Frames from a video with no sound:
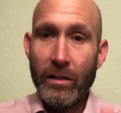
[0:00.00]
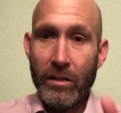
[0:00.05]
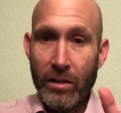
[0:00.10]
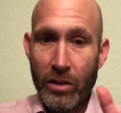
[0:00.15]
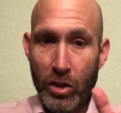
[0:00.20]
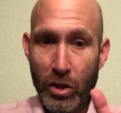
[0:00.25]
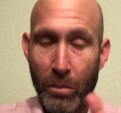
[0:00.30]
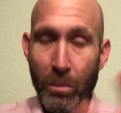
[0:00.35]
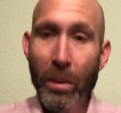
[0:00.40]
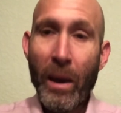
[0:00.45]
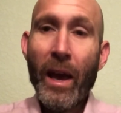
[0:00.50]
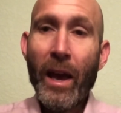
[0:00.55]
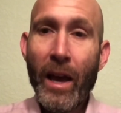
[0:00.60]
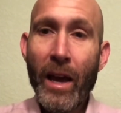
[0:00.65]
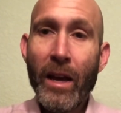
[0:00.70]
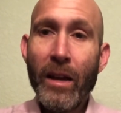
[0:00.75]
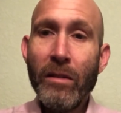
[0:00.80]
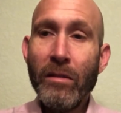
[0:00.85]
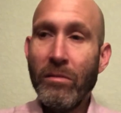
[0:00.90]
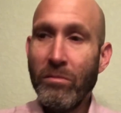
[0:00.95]

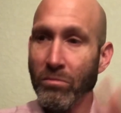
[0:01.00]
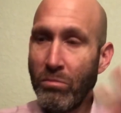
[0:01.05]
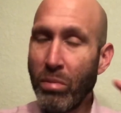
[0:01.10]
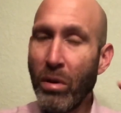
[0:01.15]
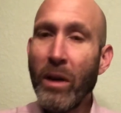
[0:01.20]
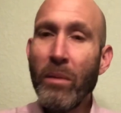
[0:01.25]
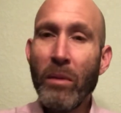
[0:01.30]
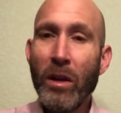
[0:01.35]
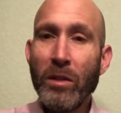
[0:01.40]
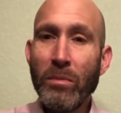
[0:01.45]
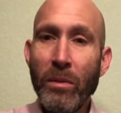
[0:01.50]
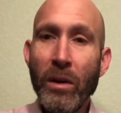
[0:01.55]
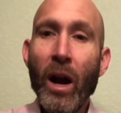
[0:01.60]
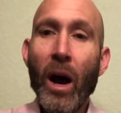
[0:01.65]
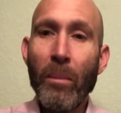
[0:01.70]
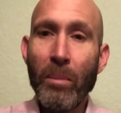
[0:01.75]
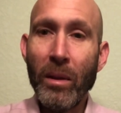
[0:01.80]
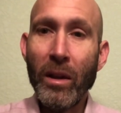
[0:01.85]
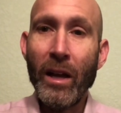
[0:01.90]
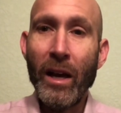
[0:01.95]
Japan pretty much
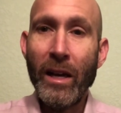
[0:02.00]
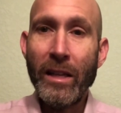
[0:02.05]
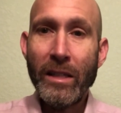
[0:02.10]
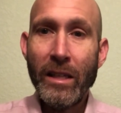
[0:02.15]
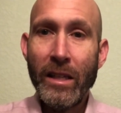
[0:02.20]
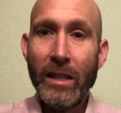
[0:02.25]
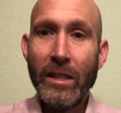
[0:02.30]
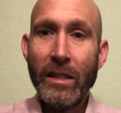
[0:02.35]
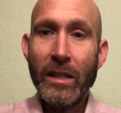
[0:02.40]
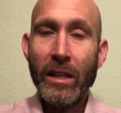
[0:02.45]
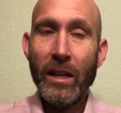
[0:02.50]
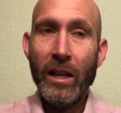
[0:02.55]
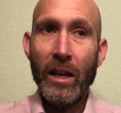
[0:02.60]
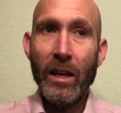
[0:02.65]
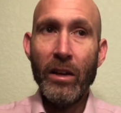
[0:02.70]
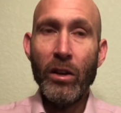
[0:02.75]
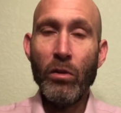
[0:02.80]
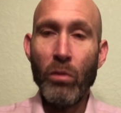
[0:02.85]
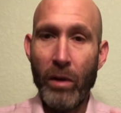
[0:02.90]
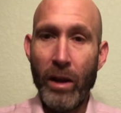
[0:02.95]
monopolizes
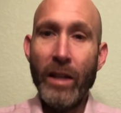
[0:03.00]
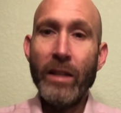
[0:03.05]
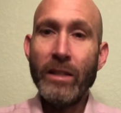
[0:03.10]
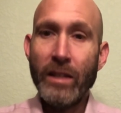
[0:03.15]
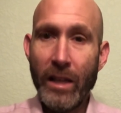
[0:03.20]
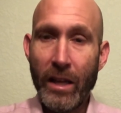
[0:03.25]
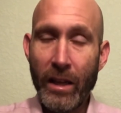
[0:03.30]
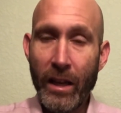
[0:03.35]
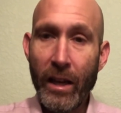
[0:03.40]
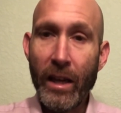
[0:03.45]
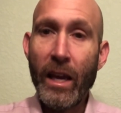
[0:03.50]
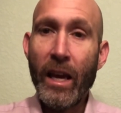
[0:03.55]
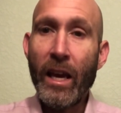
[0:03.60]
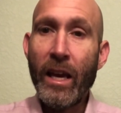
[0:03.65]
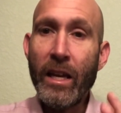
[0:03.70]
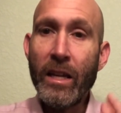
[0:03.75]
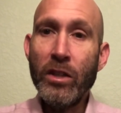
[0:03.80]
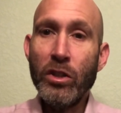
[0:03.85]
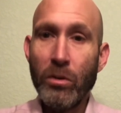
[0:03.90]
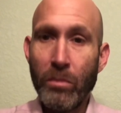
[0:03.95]
green tea. Like
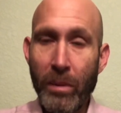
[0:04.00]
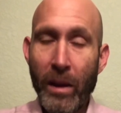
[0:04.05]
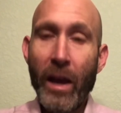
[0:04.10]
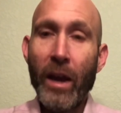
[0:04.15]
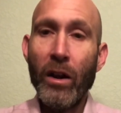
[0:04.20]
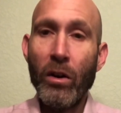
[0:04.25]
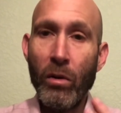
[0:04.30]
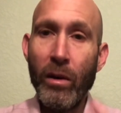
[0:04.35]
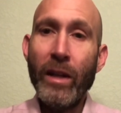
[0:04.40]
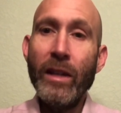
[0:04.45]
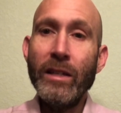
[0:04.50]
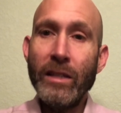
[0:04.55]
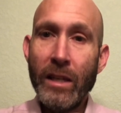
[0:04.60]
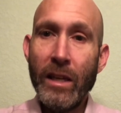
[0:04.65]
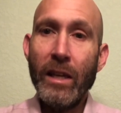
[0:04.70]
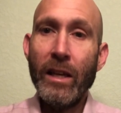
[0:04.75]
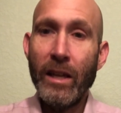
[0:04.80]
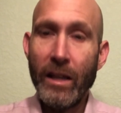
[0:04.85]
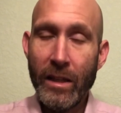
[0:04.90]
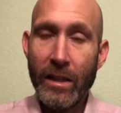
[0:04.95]
in Japan, green
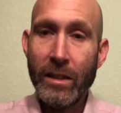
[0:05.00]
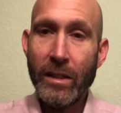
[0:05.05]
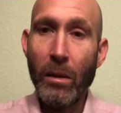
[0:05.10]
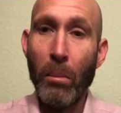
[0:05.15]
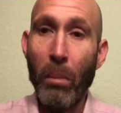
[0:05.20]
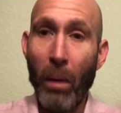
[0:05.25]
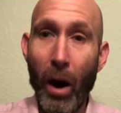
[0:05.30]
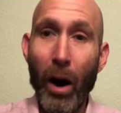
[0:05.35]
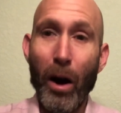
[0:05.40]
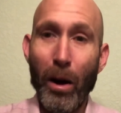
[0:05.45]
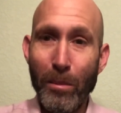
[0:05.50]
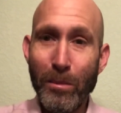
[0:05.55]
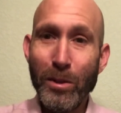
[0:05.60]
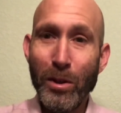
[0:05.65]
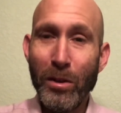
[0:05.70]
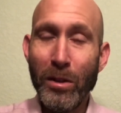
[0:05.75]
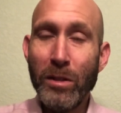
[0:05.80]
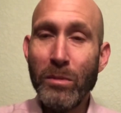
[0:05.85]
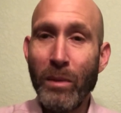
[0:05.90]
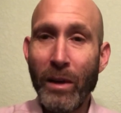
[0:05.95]
tea is the bomb, so
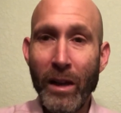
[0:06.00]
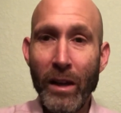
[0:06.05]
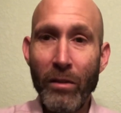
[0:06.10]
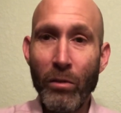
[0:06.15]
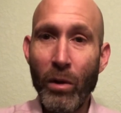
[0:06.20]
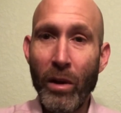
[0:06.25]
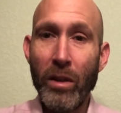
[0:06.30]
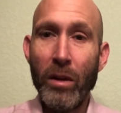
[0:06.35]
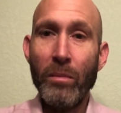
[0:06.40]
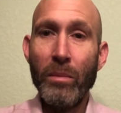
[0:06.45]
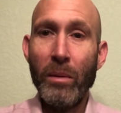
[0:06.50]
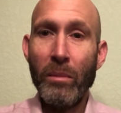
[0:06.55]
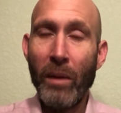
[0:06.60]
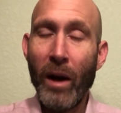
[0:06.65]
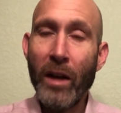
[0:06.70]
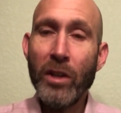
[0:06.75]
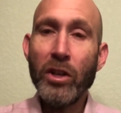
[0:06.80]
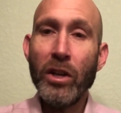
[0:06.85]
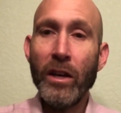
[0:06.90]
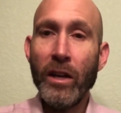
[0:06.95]
to speak, whether it be
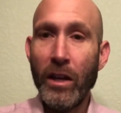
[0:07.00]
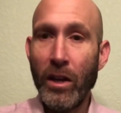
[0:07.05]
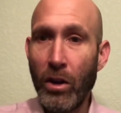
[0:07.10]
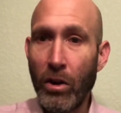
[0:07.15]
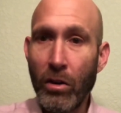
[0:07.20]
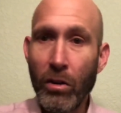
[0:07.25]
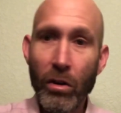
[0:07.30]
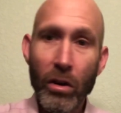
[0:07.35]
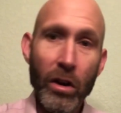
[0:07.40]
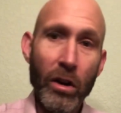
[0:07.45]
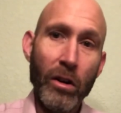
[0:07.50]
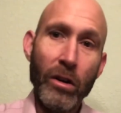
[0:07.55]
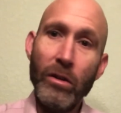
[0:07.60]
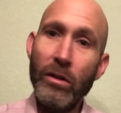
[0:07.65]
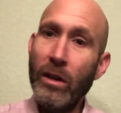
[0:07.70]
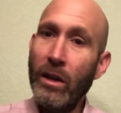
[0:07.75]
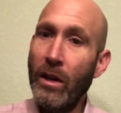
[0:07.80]
matcha, gyokuro,